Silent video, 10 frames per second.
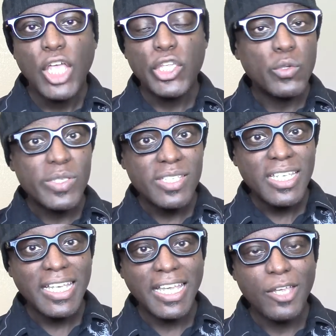You
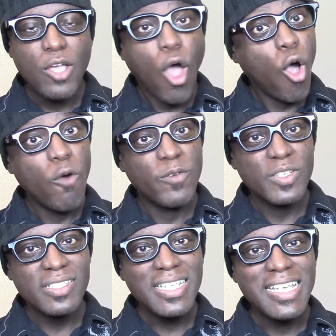see,
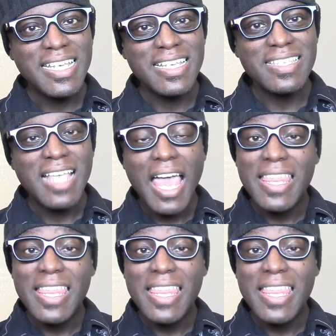overseas,